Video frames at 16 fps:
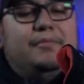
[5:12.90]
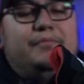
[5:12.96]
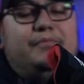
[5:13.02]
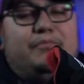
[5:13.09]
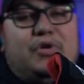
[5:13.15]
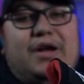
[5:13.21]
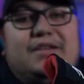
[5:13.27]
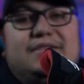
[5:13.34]

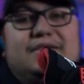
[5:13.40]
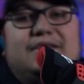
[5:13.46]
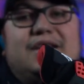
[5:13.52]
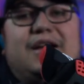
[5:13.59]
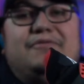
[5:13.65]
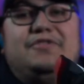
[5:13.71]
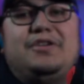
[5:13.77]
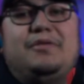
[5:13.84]
prices
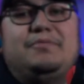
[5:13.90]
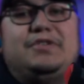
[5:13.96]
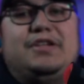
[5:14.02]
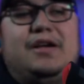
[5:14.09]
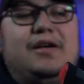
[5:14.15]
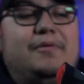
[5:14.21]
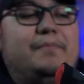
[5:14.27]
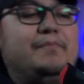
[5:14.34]
have jumped
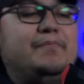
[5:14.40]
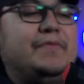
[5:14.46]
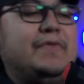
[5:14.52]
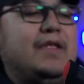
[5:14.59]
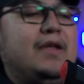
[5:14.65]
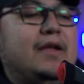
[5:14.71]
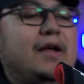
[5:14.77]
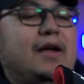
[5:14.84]
up.
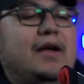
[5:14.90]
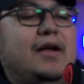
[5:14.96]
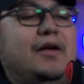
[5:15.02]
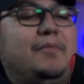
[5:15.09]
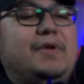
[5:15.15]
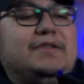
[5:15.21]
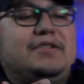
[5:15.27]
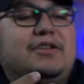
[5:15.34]

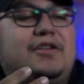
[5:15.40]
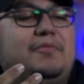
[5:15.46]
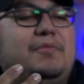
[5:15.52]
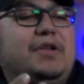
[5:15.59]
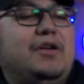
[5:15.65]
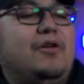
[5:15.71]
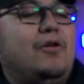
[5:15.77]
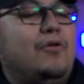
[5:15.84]
Is it going to
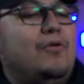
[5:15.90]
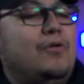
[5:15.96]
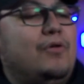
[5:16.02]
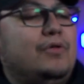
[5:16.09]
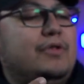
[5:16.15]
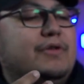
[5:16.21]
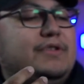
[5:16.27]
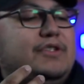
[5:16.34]
be a
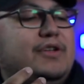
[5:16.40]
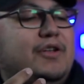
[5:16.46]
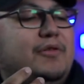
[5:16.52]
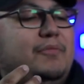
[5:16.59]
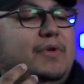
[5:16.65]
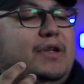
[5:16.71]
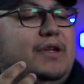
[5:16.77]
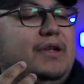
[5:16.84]
hold, or is it going
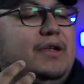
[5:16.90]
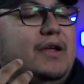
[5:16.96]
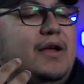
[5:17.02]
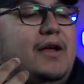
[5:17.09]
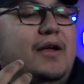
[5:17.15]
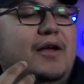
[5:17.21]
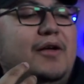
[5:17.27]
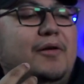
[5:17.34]
to be
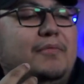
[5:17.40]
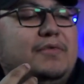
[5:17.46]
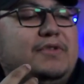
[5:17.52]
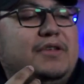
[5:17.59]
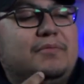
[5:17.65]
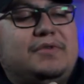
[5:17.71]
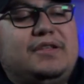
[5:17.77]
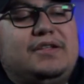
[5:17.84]

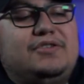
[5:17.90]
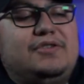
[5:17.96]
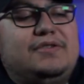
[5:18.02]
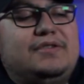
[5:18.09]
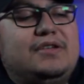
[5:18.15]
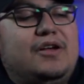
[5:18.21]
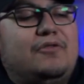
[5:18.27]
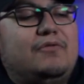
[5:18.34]
something that you
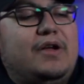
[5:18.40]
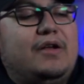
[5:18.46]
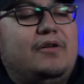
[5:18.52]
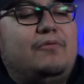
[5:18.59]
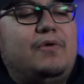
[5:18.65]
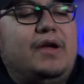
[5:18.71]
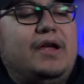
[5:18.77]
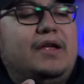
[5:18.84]
sell right
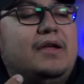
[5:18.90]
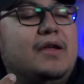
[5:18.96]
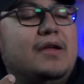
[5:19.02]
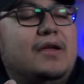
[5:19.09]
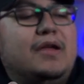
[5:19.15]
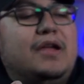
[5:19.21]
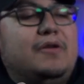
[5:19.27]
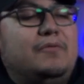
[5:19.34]
away?
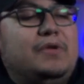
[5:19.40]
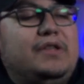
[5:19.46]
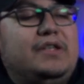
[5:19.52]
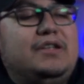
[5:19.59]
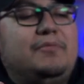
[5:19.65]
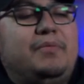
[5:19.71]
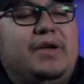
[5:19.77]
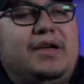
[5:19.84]
It
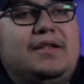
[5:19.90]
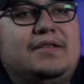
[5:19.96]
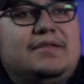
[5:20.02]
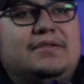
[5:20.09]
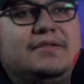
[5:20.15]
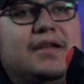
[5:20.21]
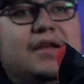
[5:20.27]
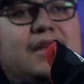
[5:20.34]
really
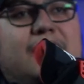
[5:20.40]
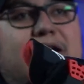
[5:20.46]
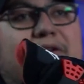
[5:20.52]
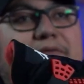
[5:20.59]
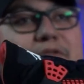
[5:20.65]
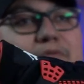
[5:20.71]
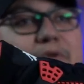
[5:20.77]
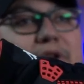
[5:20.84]
depends.
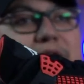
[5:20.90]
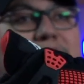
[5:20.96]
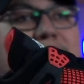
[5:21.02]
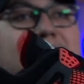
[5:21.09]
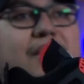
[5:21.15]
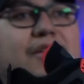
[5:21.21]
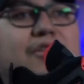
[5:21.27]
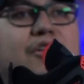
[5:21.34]
If you want to
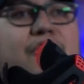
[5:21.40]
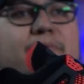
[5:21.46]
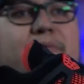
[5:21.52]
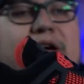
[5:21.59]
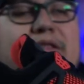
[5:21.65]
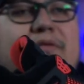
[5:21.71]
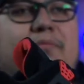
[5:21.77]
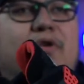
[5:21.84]
kind of go
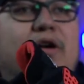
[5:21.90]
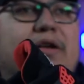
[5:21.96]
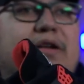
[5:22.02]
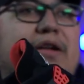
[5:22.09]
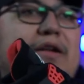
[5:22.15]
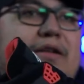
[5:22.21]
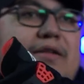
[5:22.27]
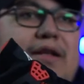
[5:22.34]
by the
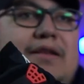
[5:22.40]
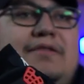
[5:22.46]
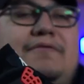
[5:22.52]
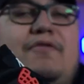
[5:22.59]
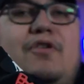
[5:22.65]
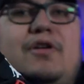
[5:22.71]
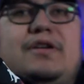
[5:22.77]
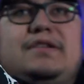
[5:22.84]
market, as
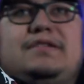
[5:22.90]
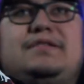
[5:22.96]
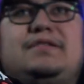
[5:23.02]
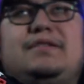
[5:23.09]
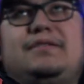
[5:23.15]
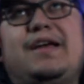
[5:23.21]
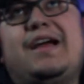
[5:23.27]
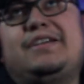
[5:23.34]
far
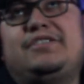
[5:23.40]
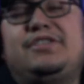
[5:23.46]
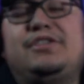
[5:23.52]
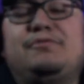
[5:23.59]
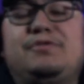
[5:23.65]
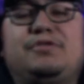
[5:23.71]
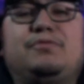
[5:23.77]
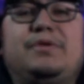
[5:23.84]
as last
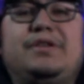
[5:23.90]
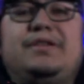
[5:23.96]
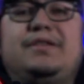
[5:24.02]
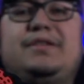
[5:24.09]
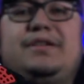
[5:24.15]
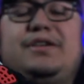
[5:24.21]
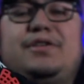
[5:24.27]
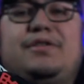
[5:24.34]
year was really
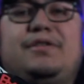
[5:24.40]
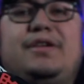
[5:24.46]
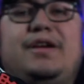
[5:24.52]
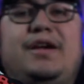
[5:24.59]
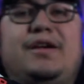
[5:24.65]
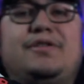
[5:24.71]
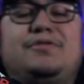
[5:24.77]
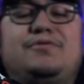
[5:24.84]
the year of
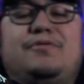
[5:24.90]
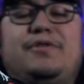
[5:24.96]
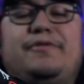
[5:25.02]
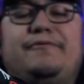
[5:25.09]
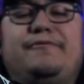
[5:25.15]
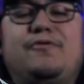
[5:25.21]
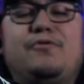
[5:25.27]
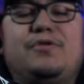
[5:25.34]
the Air
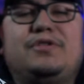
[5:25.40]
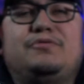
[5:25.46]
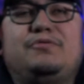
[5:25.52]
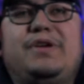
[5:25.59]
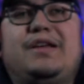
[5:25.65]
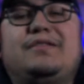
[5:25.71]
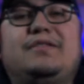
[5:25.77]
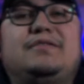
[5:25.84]
Jordan 4s.
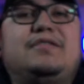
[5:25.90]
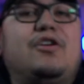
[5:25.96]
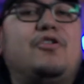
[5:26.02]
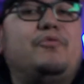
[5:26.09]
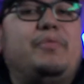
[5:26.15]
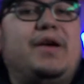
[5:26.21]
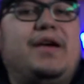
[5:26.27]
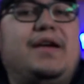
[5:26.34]
We had the
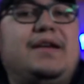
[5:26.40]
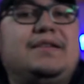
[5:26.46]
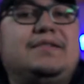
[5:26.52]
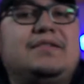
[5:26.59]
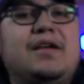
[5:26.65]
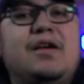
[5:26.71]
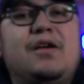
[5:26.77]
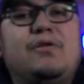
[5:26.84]

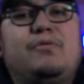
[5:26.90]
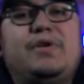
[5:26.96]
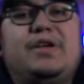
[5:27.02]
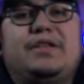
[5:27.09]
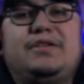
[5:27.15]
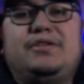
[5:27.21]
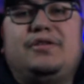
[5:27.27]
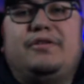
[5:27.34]
Topes, we
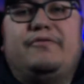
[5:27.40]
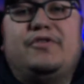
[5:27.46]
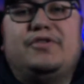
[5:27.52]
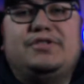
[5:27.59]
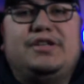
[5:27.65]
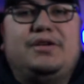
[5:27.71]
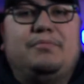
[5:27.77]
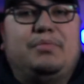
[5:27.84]
had the
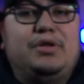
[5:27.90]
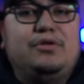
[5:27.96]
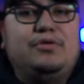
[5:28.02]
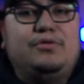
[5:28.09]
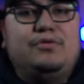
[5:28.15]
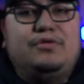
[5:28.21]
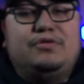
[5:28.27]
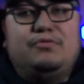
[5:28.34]
University
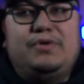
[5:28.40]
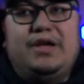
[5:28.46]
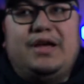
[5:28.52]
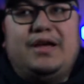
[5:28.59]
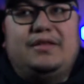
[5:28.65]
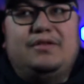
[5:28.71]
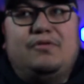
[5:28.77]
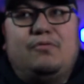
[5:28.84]
Blues, we
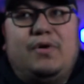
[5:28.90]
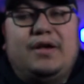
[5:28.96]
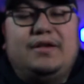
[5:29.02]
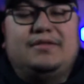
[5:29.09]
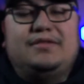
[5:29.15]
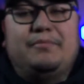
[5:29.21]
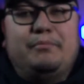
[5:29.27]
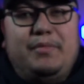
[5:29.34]
had the
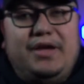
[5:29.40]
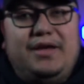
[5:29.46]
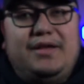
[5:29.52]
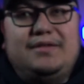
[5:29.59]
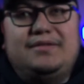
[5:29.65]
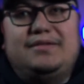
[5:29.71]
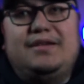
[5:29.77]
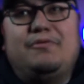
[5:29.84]
White
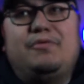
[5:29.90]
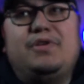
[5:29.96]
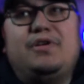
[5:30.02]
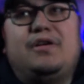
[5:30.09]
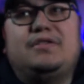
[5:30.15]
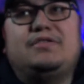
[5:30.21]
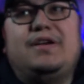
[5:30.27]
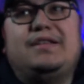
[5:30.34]
Cements, and we
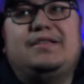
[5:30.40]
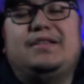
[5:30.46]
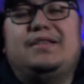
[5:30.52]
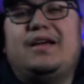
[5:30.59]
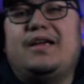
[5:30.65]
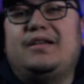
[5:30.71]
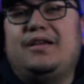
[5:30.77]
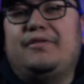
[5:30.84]
also had the
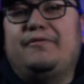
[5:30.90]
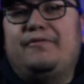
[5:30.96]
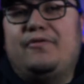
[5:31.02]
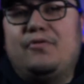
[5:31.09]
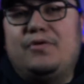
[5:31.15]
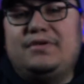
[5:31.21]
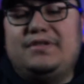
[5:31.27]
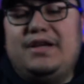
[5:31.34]
Lightning
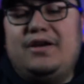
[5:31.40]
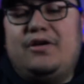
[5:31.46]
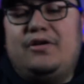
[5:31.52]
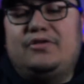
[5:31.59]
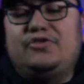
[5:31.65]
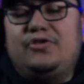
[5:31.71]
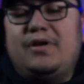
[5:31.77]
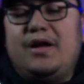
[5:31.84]
4s that
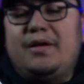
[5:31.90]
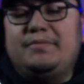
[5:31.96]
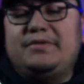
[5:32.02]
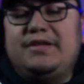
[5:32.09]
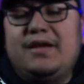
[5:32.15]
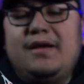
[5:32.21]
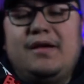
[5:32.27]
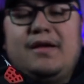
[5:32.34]
all
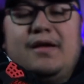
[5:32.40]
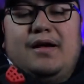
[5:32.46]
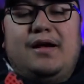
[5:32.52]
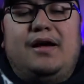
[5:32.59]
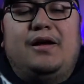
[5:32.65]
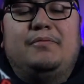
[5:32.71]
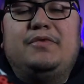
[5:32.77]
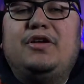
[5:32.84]
dropped.
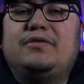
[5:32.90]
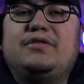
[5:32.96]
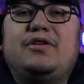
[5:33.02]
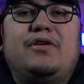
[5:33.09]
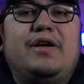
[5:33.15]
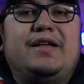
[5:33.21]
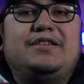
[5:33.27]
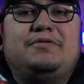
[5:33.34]
Those
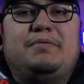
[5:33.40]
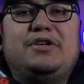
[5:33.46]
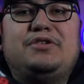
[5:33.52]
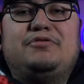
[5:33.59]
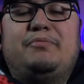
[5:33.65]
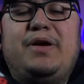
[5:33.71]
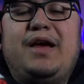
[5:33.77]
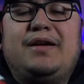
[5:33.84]
all had
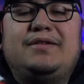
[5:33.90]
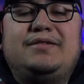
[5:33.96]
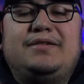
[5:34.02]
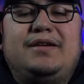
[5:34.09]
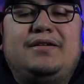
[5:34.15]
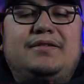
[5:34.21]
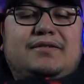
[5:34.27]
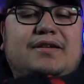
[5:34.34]
special
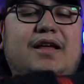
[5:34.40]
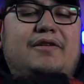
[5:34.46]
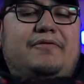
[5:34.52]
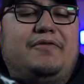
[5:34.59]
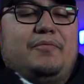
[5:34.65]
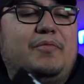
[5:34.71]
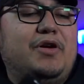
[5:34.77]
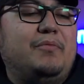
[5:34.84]
packaging. It's kind
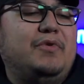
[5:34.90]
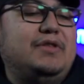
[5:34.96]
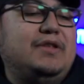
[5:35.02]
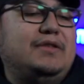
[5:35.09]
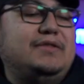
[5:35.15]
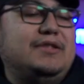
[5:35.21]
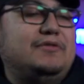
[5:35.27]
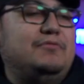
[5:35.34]
of a bummer
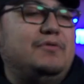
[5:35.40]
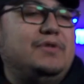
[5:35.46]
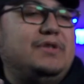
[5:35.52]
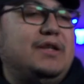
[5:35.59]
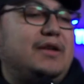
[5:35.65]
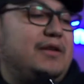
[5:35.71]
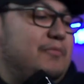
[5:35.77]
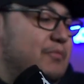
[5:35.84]
that this one
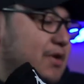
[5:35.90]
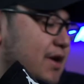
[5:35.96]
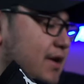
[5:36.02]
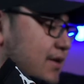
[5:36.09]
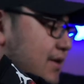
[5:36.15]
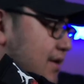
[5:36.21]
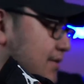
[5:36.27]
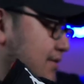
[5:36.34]
didn't, but
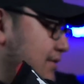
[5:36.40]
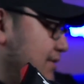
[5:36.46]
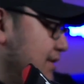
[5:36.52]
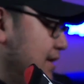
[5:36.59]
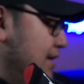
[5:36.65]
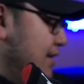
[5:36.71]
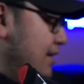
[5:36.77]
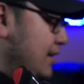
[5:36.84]
I
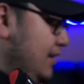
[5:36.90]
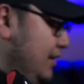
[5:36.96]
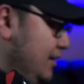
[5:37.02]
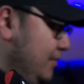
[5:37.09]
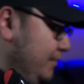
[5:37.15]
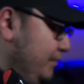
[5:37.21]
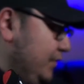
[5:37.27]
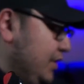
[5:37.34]
guess
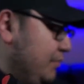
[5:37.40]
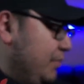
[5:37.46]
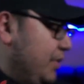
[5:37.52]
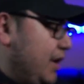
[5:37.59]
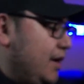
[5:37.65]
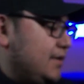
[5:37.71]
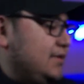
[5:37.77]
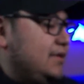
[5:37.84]
the
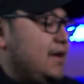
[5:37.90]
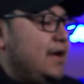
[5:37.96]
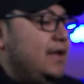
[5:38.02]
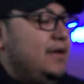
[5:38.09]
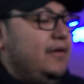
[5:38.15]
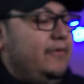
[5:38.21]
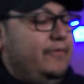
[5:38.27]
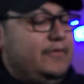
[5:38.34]
box
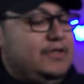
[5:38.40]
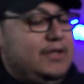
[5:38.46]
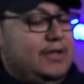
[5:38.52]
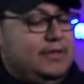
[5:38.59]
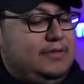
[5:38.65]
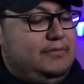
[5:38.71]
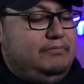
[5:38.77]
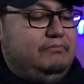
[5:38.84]
kind of
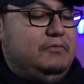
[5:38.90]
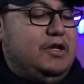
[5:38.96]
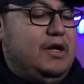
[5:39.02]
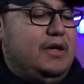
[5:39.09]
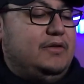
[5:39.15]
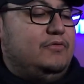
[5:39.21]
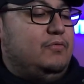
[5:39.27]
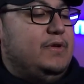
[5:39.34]
just
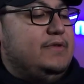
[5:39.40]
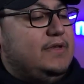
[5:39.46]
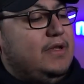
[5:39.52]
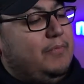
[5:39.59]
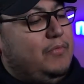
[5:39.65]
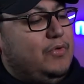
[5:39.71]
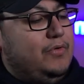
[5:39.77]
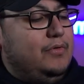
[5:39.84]
does
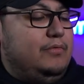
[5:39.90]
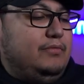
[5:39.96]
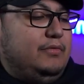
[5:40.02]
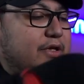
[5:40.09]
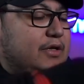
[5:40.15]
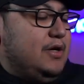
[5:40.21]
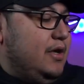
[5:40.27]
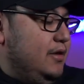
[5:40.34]
resemble
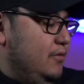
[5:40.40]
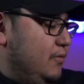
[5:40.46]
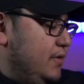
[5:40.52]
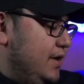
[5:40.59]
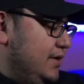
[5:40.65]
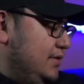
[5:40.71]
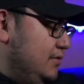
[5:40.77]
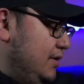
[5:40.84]
the
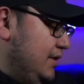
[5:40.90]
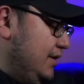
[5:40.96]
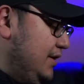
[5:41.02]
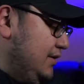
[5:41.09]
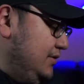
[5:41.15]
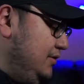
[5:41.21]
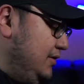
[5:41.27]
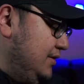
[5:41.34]
colorway, so I
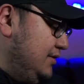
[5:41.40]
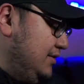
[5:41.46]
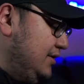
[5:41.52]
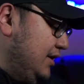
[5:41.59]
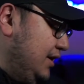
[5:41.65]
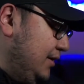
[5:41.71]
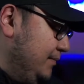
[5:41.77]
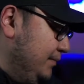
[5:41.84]
guess you could
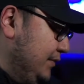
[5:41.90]
say